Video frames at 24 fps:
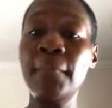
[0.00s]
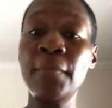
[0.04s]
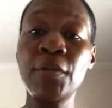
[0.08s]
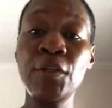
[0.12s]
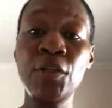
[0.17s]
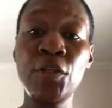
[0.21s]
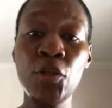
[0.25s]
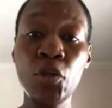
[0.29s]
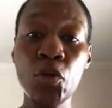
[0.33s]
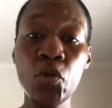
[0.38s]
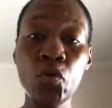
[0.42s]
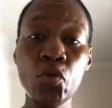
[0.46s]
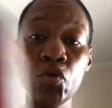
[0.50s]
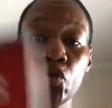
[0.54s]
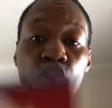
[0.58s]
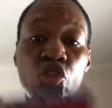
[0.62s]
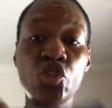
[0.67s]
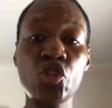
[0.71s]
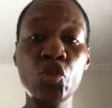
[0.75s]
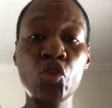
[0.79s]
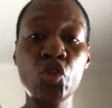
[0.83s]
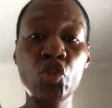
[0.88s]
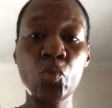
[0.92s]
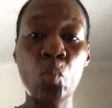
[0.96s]
used
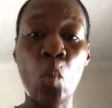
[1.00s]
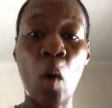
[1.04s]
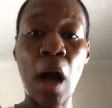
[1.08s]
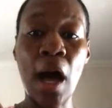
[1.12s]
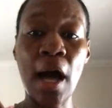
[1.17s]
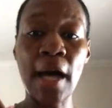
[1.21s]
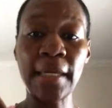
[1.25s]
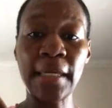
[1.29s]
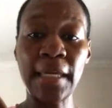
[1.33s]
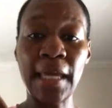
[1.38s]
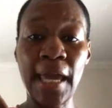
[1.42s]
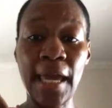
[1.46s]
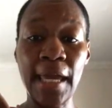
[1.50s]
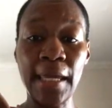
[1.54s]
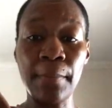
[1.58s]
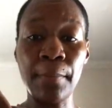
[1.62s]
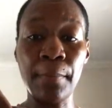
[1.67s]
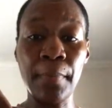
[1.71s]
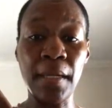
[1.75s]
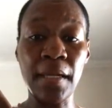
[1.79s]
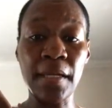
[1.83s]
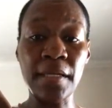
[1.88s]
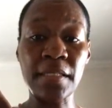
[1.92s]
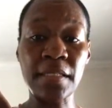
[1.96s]
the Swan cake
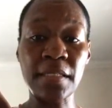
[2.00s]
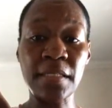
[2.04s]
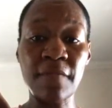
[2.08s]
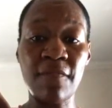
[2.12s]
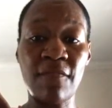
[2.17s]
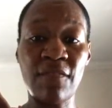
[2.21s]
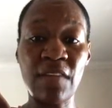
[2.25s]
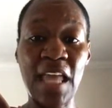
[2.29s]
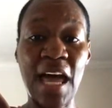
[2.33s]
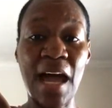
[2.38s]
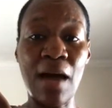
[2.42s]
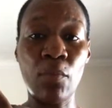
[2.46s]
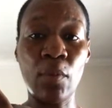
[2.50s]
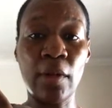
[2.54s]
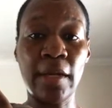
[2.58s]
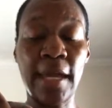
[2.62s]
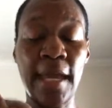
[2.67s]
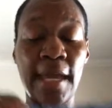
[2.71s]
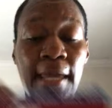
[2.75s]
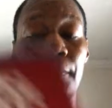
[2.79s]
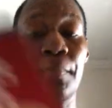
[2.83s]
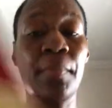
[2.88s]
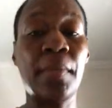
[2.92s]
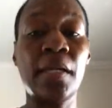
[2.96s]
mix, flour
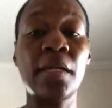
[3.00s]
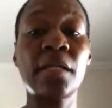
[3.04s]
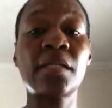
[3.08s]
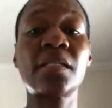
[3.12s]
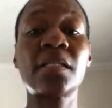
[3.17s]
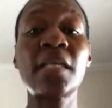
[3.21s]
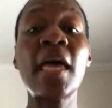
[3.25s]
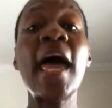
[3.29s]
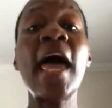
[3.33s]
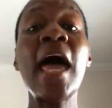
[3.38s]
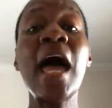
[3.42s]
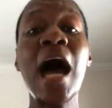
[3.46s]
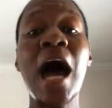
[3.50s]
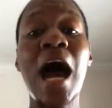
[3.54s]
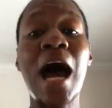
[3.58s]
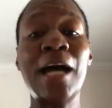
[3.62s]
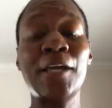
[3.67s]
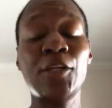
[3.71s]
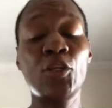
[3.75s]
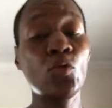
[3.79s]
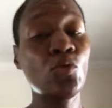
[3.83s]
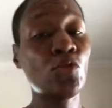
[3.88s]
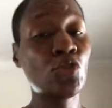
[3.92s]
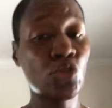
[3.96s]
cake mix. I
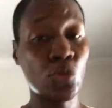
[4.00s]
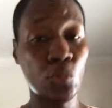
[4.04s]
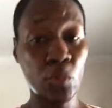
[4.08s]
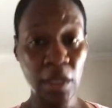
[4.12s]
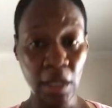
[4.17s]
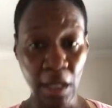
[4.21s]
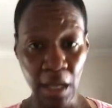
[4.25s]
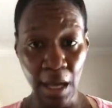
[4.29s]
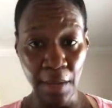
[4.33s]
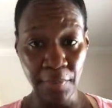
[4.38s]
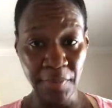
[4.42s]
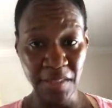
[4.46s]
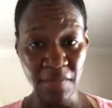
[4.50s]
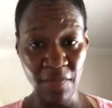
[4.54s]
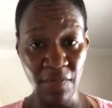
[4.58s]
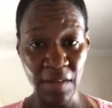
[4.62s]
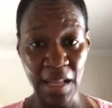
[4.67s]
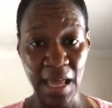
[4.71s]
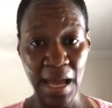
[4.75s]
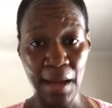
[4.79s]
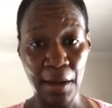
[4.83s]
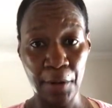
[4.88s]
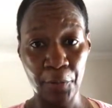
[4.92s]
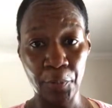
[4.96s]
used 3 cups of
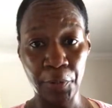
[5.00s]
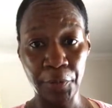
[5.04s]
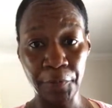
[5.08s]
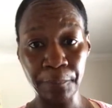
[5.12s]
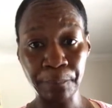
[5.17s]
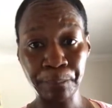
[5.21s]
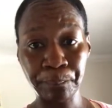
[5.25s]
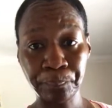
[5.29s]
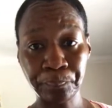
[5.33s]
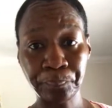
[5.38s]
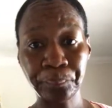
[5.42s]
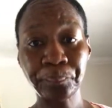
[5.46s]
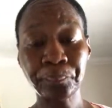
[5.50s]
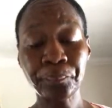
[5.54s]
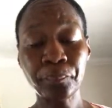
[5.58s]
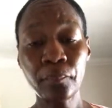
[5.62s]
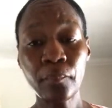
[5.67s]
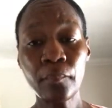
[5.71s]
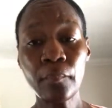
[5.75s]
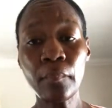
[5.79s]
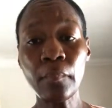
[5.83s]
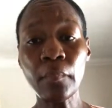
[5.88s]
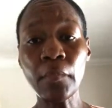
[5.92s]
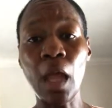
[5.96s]
flour,
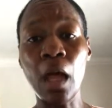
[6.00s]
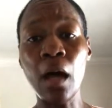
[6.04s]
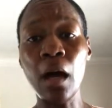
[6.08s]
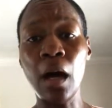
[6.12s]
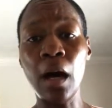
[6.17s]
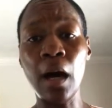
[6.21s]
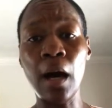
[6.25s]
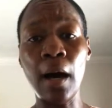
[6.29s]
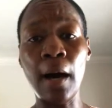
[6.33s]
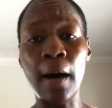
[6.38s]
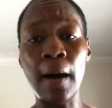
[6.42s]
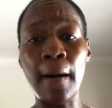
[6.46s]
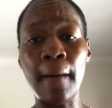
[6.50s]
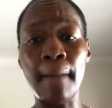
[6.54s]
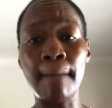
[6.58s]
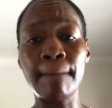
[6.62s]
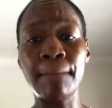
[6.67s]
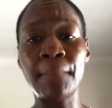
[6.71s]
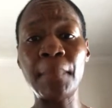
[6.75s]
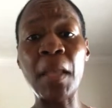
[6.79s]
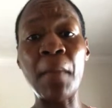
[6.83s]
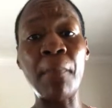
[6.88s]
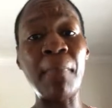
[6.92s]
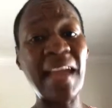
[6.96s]

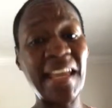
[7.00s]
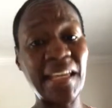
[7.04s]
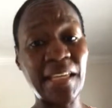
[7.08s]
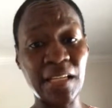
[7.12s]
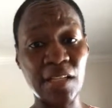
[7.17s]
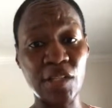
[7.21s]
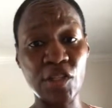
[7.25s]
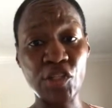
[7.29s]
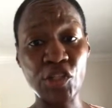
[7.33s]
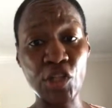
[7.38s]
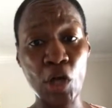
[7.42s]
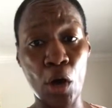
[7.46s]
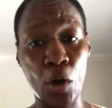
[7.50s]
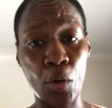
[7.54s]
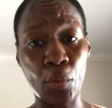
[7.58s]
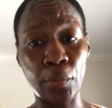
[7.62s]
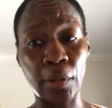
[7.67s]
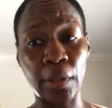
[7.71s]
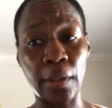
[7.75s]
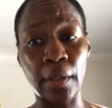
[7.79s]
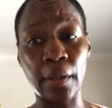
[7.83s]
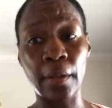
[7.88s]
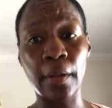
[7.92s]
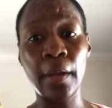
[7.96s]
the baking
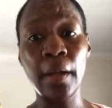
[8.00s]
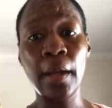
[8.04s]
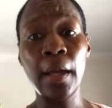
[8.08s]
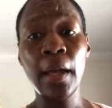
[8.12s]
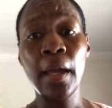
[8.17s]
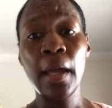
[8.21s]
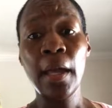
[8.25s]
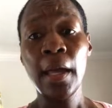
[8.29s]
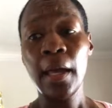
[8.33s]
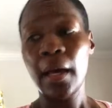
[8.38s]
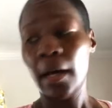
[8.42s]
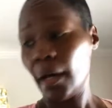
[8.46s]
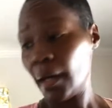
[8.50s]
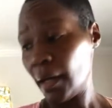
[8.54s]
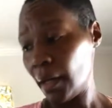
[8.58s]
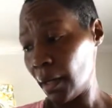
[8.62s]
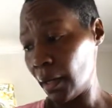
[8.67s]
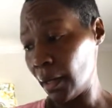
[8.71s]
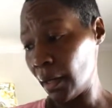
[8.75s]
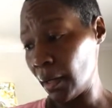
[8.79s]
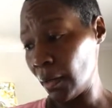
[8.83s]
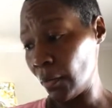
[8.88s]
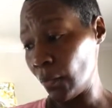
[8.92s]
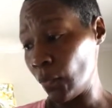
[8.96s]
soda,
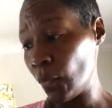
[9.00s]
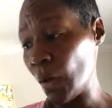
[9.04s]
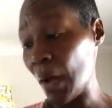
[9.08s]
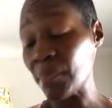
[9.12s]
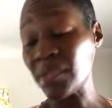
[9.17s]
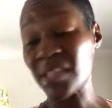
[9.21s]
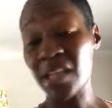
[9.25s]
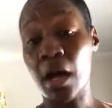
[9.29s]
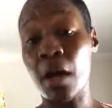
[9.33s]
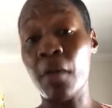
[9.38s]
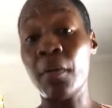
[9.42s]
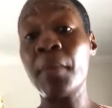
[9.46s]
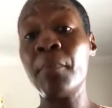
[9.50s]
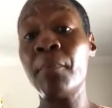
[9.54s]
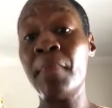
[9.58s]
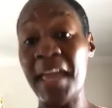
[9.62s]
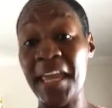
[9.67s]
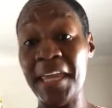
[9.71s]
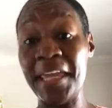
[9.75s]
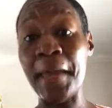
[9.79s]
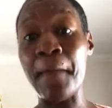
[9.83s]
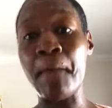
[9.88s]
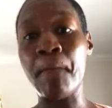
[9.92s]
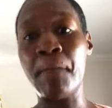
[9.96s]
well, I'm sorry,
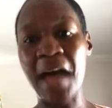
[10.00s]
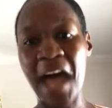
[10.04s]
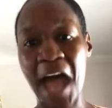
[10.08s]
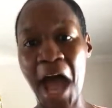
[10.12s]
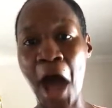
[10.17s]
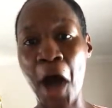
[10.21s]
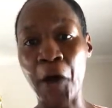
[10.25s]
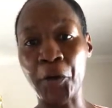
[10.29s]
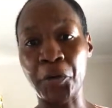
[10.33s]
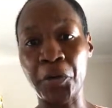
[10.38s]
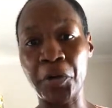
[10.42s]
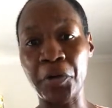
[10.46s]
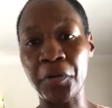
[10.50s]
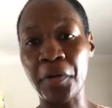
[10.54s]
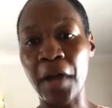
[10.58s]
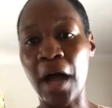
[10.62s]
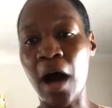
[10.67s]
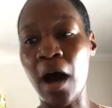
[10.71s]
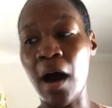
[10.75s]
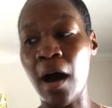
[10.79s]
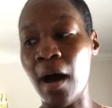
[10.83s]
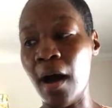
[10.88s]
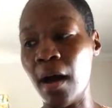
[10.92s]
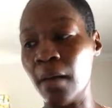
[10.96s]
baking powder,
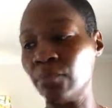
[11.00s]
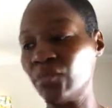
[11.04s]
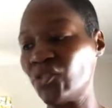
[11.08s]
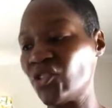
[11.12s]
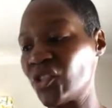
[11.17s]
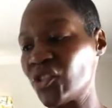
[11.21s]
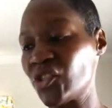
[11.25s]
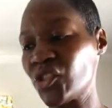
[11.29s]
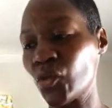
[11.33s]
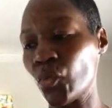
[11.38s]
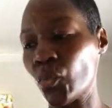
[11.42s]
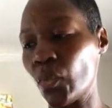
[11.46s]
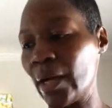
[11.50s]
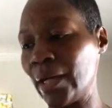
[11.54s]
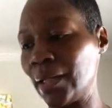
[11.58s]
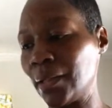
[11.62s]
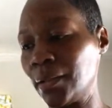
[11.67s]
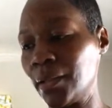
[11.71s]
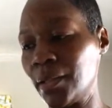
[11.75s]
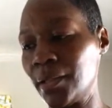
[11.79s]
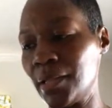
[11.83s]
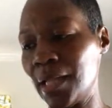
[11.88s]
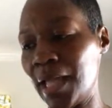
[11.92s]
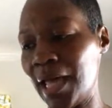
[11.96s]
just the
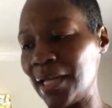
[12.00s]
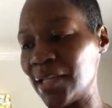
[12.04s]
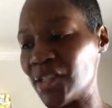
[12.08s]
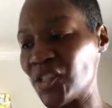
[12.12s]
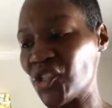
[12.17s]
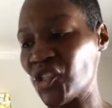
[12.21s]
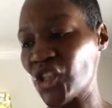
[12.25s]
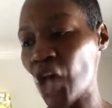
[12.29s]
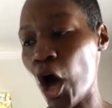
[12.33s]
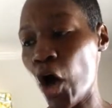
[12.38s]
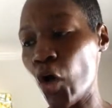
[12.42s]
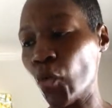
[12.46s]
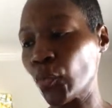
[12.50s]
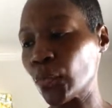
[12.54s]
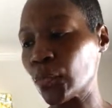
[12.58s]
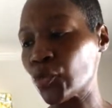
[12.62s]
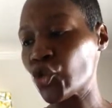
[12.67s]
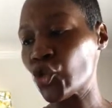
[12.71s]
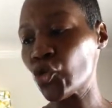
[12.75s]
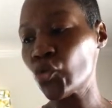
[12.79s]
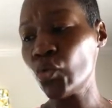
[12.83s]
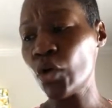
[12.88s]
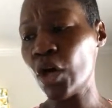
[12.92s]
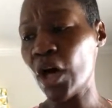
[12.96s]
regular like salt,
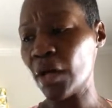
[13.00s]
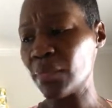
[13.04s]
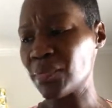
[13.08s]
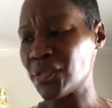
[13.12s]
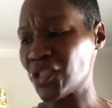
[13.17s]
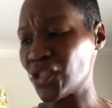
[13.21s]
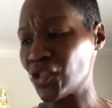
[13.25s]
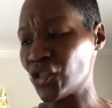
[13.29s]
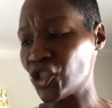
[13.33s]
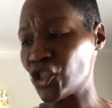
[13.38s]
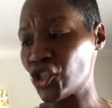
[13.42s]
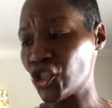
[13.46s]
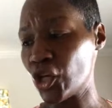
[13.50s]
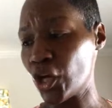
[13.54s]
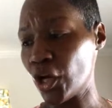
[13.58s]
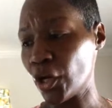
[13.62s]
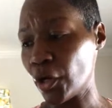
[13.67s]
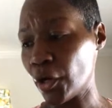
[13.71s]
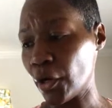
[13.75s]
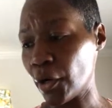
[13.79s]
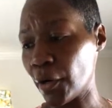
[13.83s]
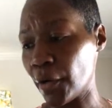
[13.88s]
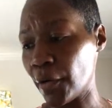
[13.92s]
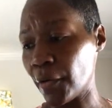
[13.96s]
2 cups of
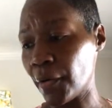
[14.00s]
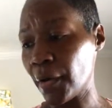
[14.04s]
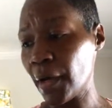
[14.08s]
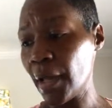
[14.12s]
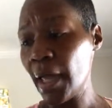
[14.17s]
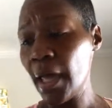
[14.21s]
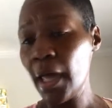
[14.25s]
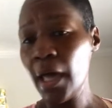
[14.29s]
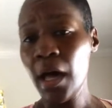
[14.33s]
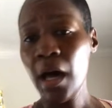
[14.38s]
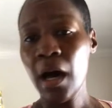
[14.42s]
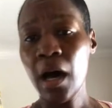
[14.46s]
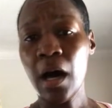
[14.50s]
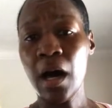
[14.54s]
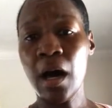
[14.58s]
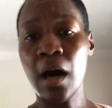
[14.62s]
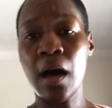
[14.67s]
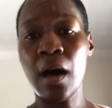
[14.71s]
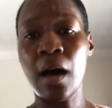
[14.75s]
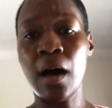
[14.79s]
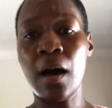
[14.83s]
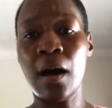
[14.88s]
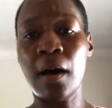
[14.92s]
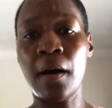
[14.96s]
sugar,
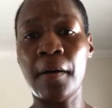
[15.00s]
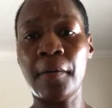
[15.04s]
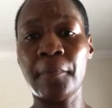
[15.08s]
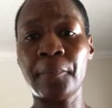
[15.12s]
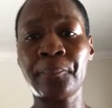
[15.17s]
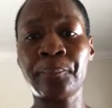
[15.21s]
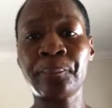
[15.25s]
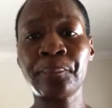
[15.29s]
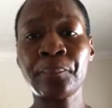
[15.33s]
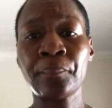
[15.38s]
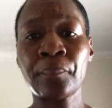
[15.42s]
4